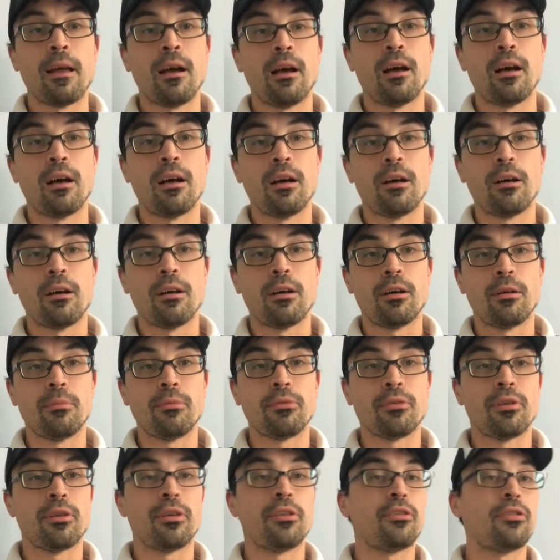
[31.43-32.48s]
Um,
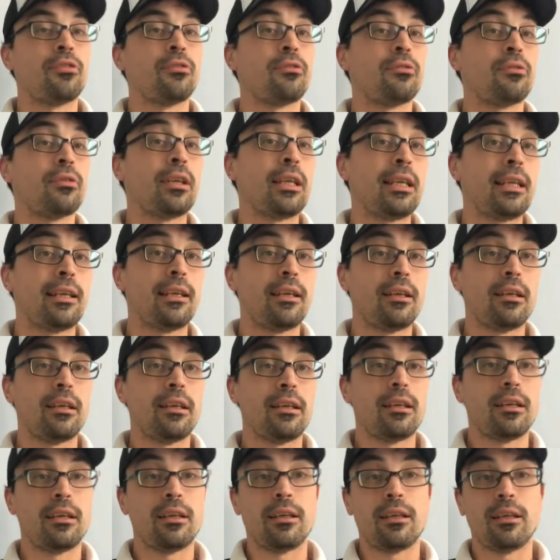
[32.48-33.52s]
so this is
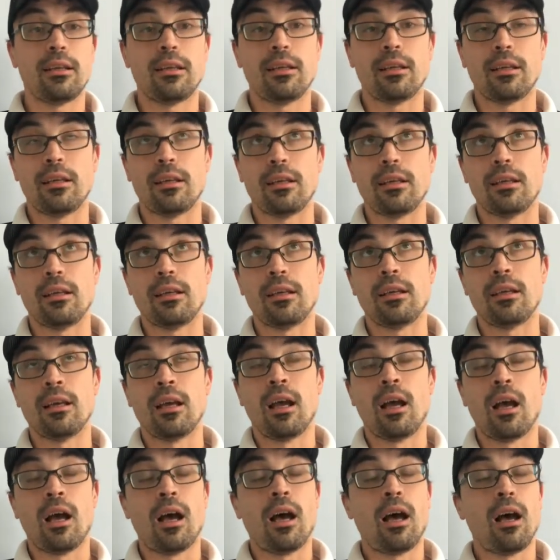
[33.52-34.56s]
the
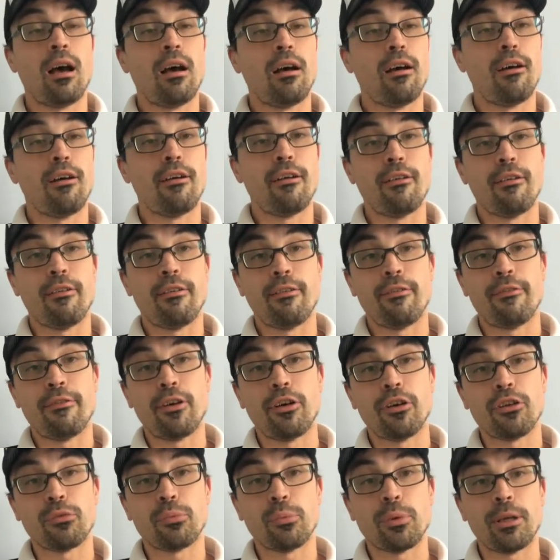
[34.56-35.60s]
uh,
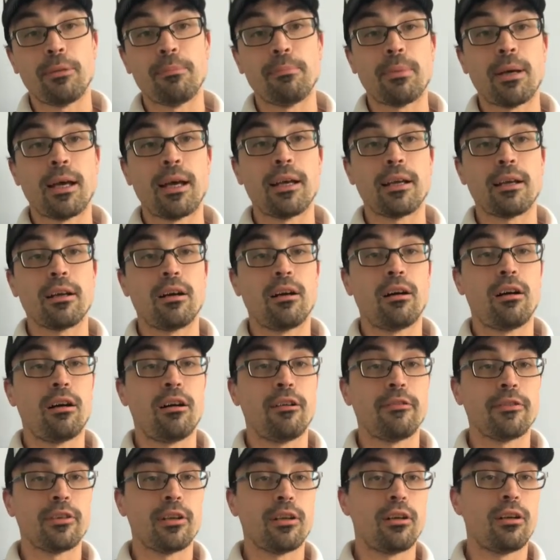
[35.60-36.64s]
first week back
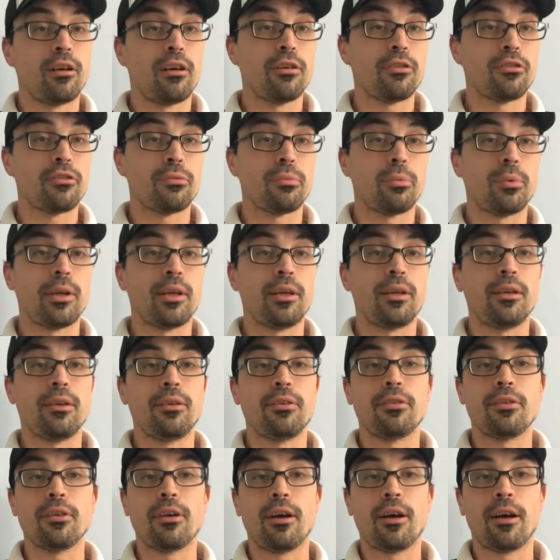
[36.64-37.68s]
after last
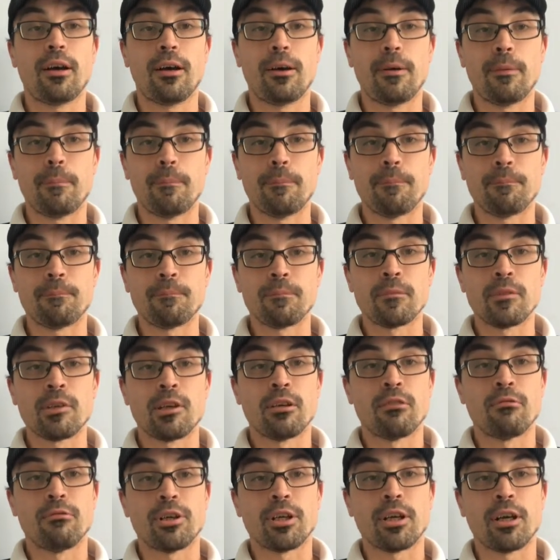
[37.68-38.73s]
week's um,
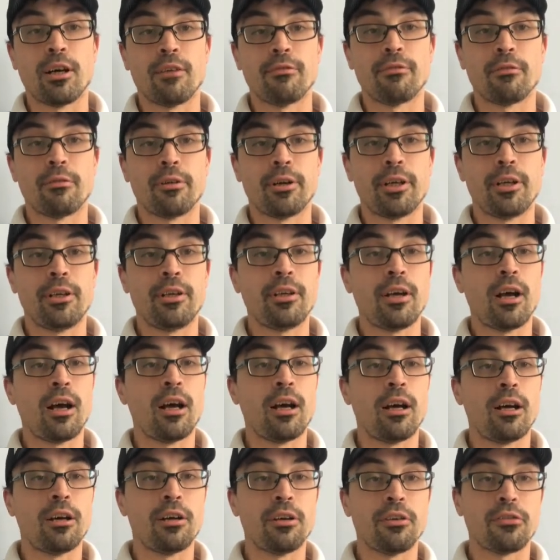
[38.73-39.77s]
recovery.
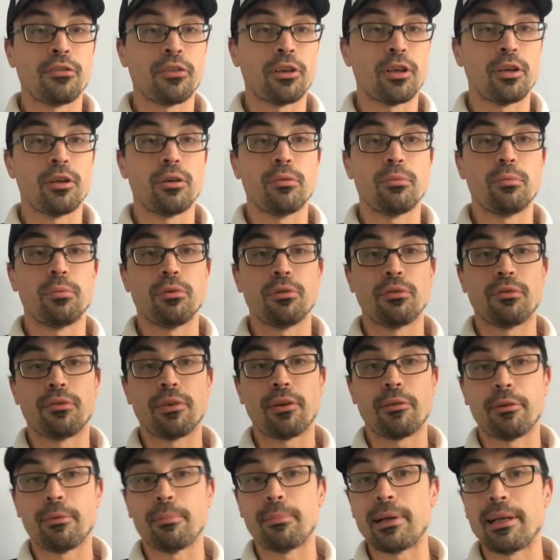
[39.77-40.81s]
Uh, so was
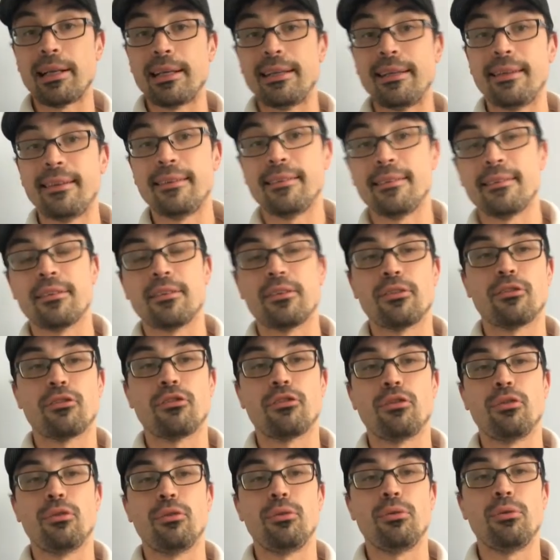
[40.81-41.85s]
very pleased
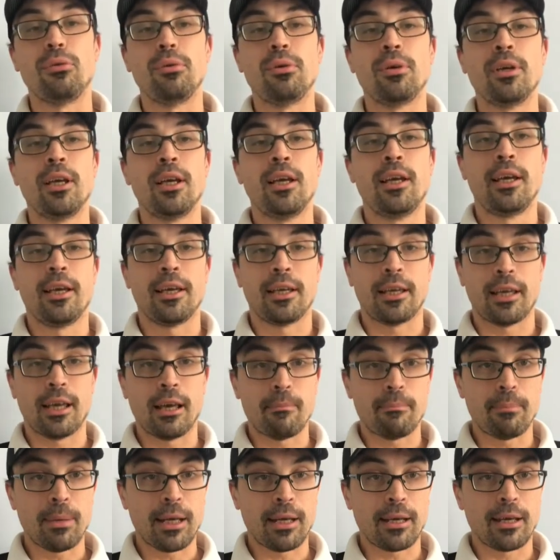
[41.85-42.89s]
to get
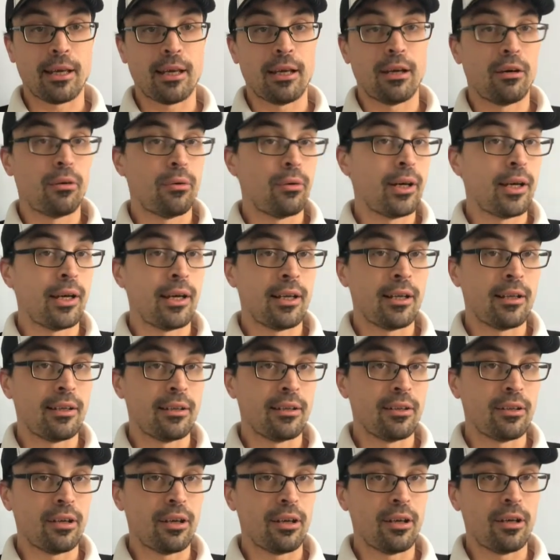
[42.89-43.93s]
back out and
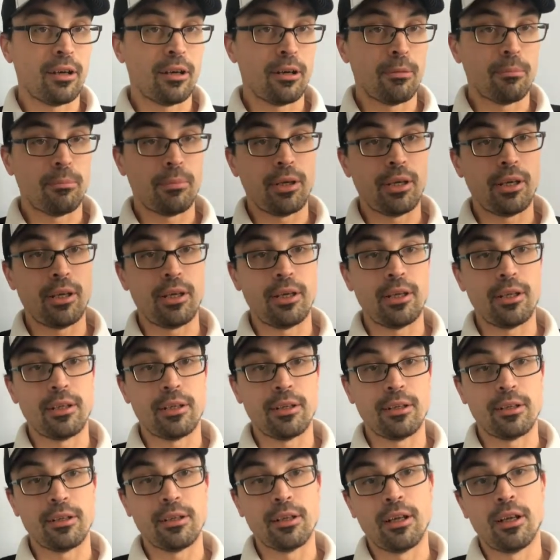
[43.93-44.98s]
um,
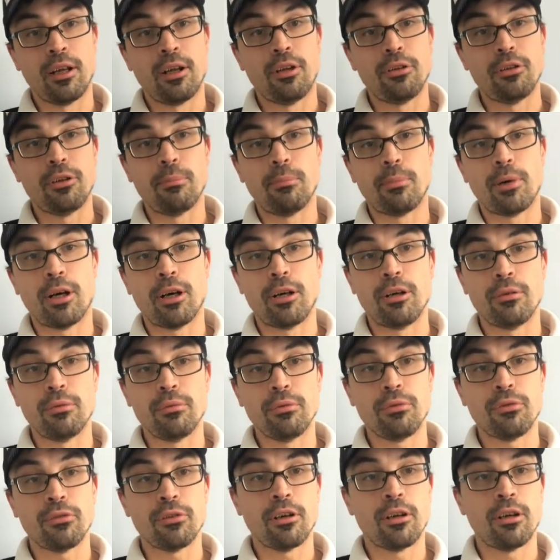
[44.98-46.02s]
hitting the
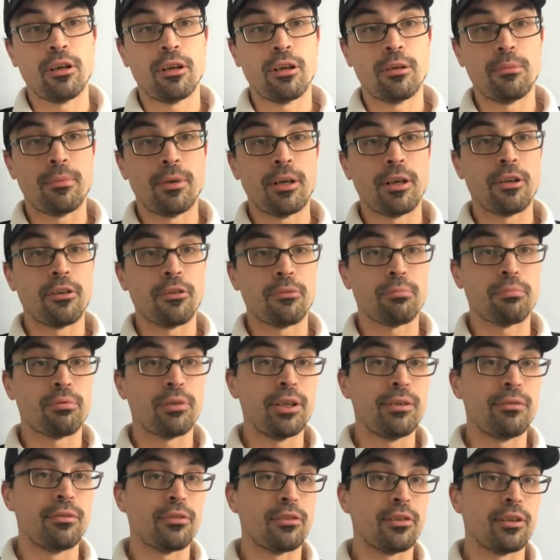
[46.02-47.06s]
miles um, as
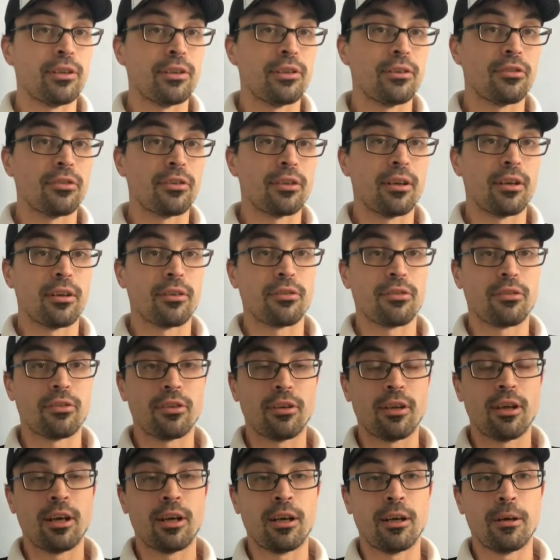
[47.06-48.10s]
previously discussed.
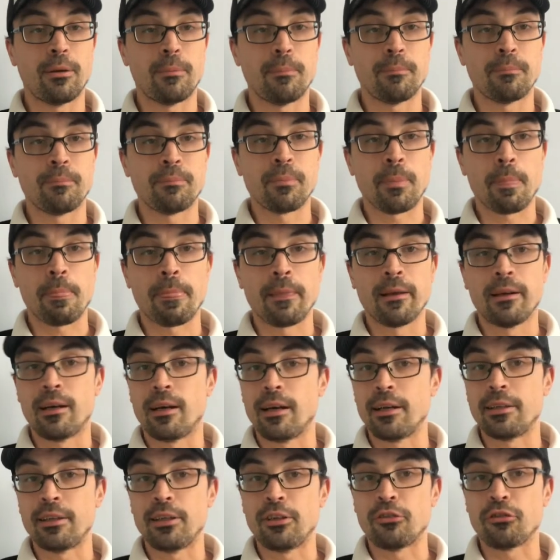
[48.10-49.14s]
Um, I
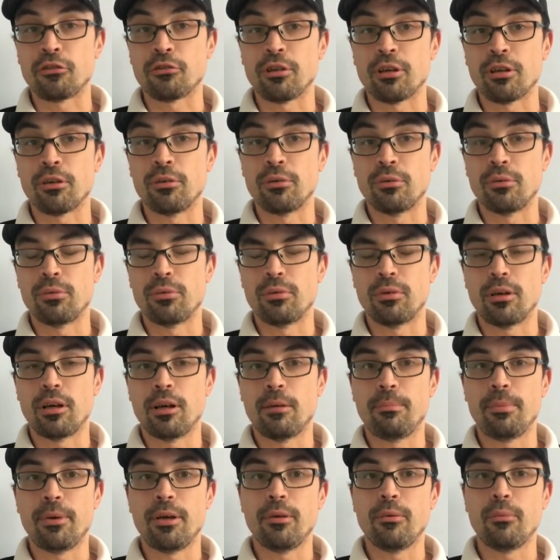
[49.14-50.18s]
did struggle a
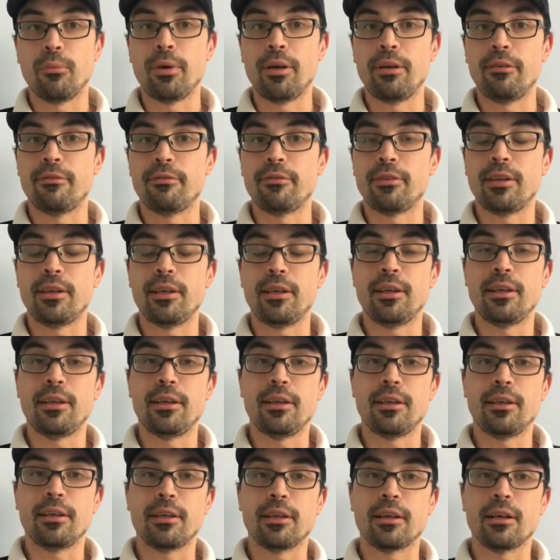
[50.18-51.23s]
bit with
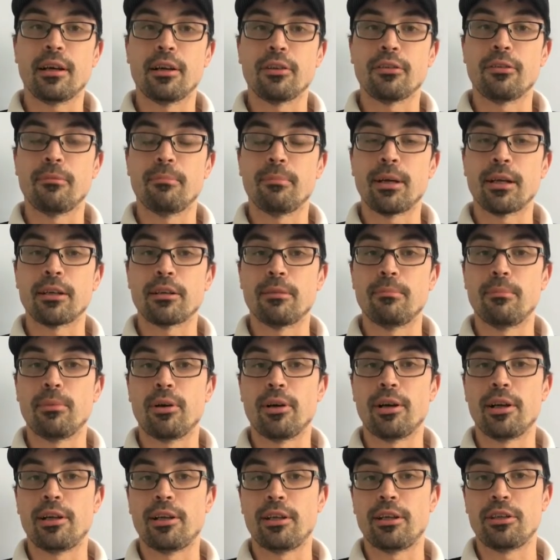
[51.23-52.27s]
the cutting back the
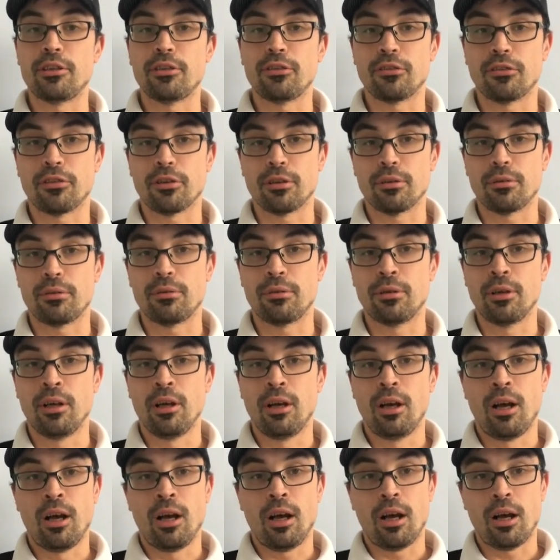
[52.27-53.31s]
mileage so
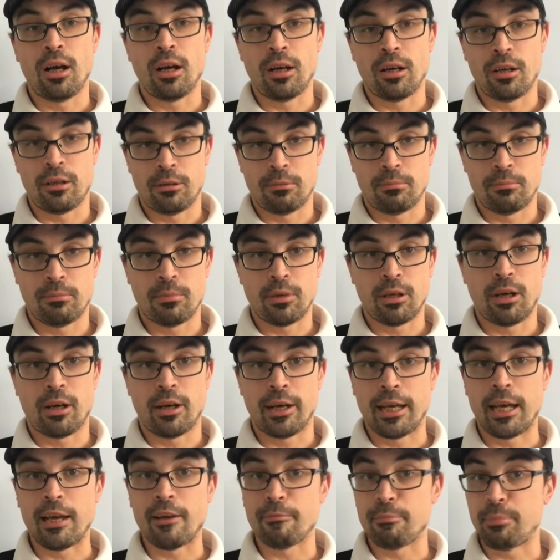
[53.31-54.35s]
um, I
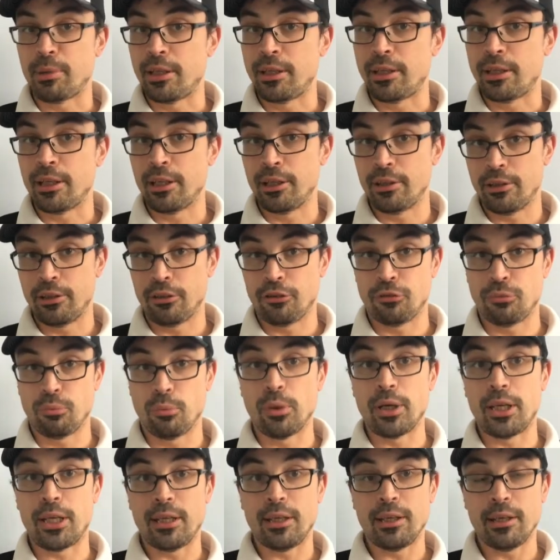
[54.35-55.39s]
have been out this
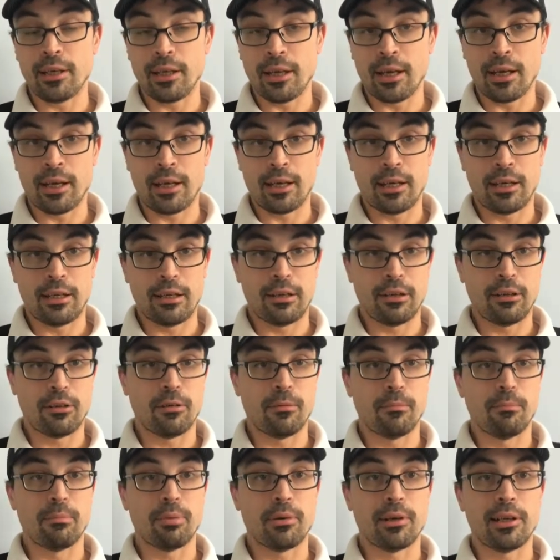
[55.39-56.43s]
week and
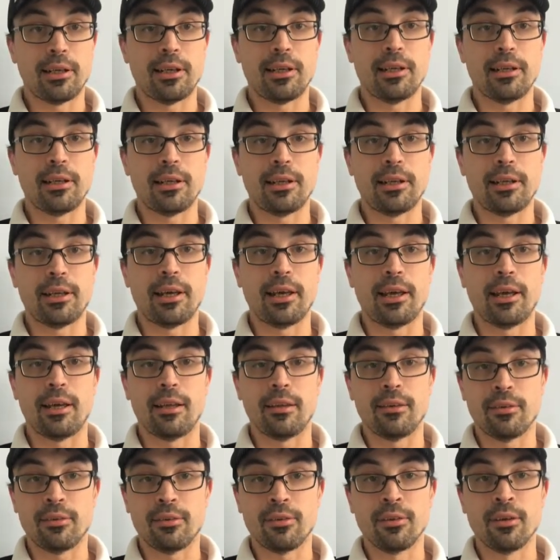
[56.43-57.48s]
completely
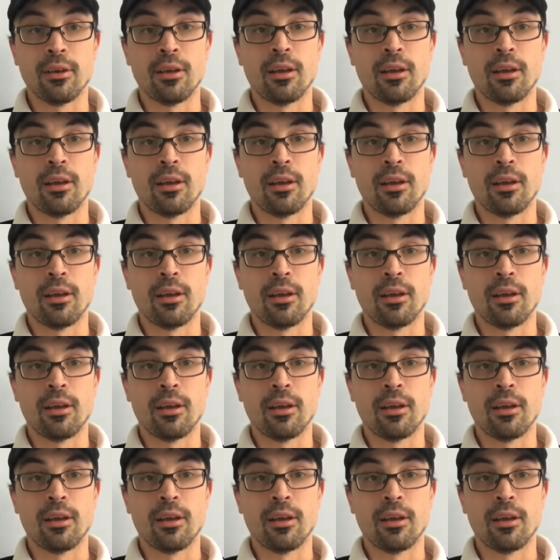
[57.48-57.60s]
hit